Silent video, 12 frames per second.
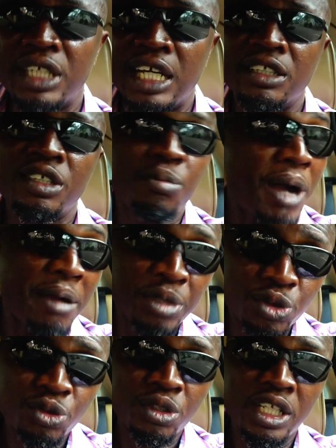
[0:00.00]
Then it might be
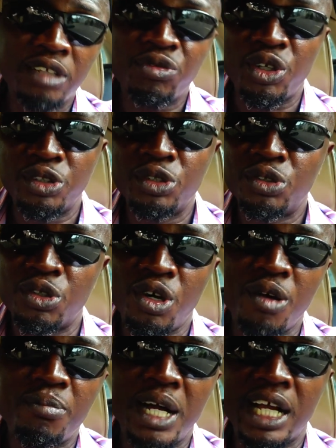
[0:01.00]
too late for you to
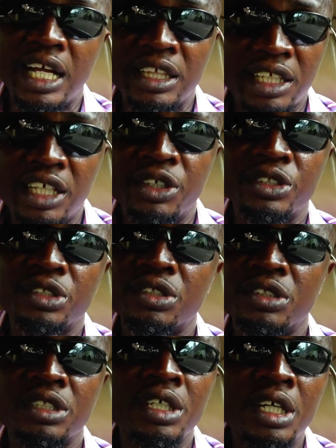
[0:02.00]
come back and tell your
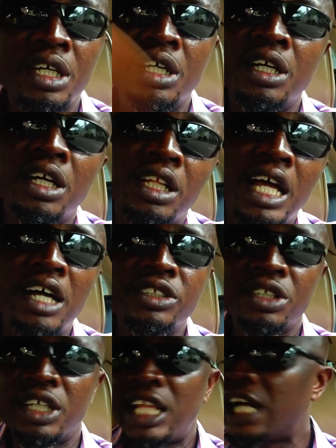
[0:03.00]
story.
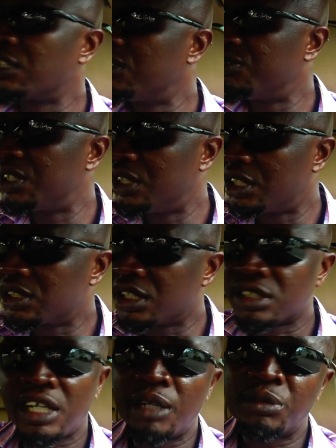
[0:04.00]
Also, like the video,
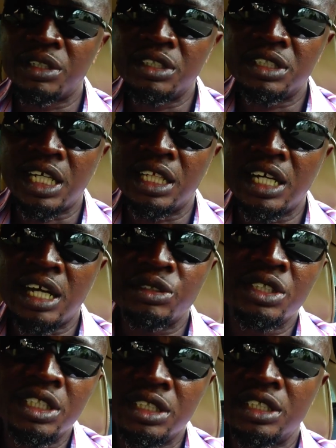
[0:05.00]
subscribe to the channel. I'll
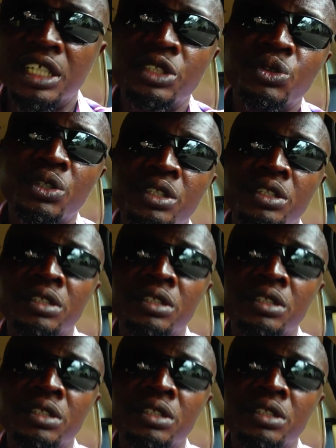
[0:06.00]
see you in the next one.